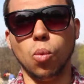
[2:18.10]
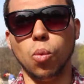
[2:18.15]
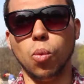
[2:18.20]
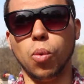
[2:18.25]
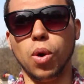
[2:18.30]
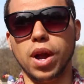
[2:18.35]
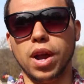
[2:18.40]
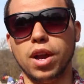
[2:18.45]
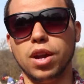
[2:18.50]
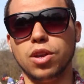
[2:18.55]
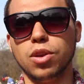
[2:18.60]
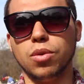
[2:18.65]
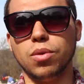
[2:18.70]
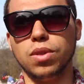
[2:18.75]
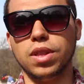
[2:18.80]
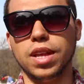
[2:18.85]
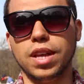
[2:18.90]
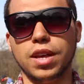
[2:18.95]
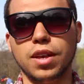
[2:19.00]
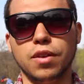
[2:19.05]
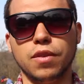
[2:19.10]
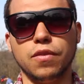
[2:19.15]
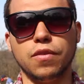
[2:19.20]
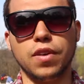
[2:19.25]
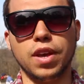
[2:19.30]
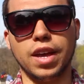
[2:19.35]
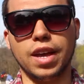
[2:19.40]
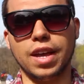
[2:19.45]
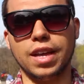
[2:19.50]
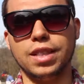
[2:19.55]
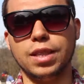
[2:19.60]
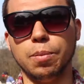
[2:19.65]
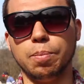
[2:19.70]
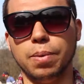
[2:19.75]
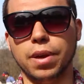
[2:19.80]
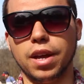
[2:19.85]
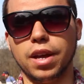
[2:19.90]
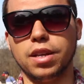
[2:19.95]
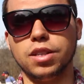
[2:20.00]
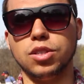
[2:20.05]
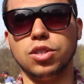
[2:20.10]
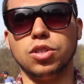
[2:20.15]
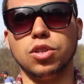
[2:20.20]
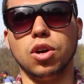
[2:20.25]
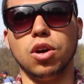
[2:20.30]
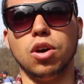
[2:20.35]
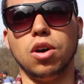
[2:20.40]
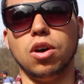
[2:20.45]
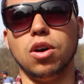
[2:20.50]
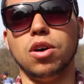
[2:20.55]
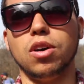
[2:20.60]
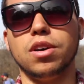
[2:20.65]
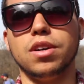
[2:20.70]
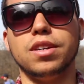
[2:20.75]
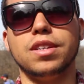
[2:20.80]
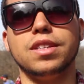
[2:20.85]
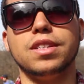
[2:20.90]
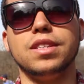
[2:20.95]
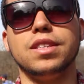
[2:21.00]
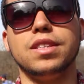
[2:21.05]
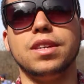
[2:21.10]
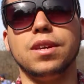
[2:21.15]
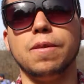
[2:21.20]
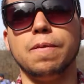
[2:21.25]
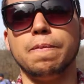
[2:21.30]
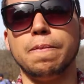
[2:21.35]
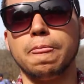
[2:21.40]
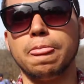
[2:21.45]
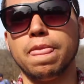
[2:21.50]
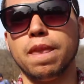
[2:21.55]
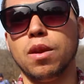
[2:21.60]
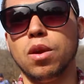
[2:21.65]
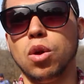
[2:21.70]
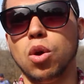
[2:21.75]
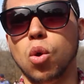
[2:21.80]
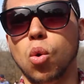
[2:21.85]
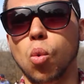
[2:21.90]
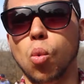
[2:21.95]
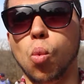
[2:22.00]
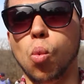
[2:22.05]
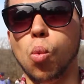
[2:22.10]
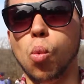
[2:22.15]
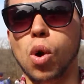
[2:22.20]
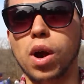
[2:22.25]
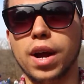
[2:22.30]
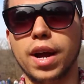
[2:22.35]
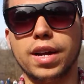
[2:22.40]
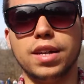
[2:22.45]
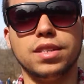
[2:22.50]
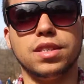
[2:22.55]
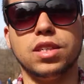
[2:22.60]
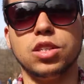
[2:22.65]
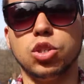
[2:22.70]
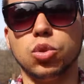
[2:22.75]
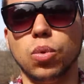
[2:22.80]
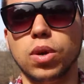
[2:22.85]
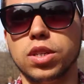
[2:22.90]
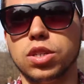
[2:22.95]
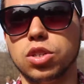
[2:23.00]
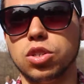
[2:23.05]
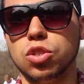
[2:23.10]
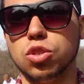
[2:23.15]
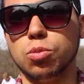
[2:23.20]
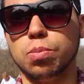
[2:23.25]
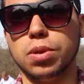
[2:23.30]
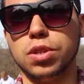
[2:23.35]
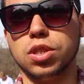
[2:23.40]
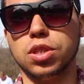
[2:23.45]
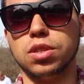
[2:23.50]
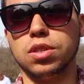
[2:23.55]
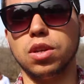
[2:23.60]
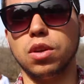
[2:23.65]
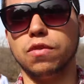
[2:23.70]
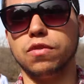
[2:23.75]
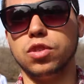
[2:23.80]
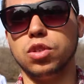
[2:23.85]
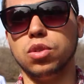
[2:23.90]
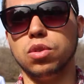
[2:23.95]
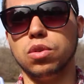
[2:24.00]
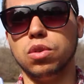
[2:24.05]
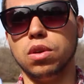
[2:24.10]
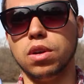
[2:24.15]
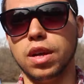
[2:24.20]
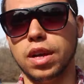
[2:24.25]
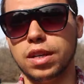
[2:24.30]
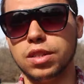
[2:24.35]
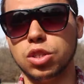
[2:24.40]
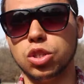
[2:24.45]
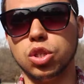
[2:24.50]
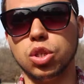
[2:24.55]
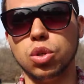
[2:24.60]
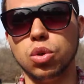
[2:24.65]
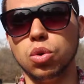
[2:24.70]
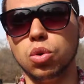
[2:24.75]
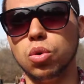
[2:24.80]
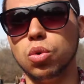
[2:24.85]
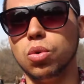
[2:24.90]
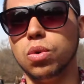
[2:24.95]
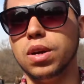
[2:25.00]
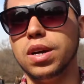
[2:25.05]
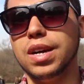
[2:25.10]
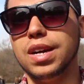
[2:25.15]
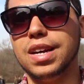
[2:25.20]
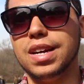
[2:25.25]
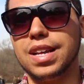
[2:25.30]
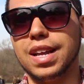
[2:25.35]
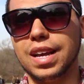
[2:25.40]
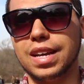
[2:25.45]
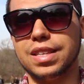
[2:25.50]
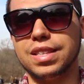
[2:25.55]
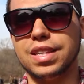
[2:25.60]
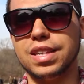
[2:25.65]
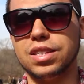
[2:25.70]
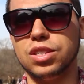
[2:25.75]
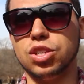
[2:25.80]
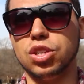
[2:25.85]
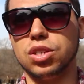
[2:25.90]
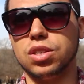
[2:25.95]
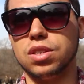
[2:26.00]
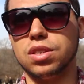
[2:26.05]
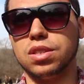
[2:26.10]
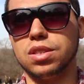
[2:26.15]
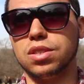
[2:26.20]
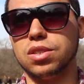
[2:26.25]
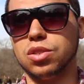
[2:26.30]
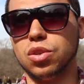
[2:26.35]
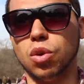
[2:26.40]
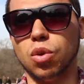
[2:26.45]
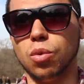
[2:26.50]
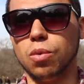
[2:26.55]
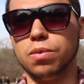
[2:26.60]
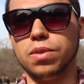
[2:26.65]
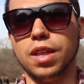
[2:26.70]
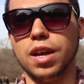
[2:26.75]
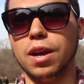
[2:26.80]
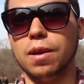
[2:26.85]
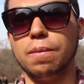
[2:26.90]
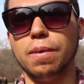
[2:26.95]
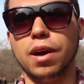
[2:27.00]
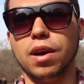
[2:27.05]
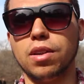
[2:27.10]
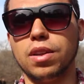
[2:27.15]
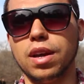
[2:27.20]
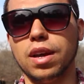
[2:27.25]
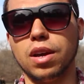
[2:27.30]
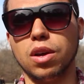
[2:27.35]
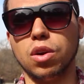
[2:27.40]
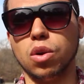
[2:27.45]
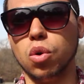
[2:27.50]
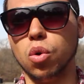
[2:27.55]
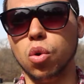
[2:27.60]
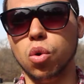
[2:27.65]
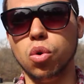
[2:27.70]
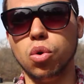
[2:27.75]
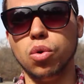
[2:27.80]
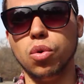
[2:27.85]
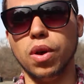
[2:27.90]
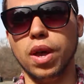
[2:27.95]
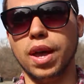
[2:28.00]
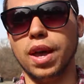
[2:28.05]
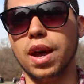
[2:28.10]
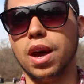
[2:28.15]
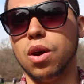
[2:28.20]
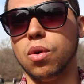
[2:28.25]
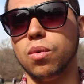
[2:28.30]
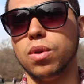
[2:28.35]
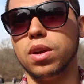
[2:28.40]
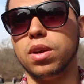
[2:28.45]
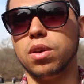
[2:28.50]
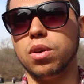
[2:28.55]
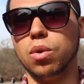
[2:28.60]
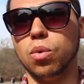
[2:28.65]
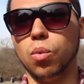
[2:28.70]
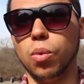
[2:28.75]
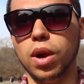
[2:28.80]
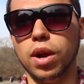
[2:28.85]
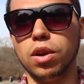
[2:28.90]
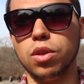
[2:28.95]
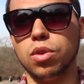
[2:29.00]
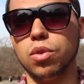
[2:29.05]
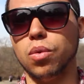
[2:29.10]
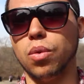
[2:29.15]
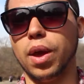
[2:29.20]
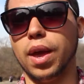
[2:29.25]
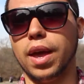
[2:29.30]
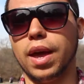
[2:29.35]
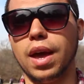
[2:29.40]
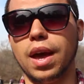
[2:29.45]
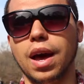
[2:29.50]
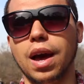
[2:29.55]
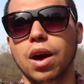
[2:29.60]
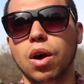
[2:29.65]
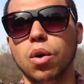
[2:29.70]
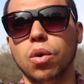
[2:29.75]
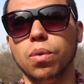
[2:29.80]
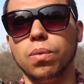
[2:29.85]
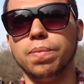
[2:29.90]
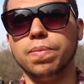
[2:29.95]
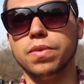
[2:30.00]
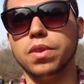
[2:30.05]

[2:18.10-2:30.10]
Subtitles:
where you live. It depends on what kind of situations you put yourself into. So think about who you hang out with, where do you hang out,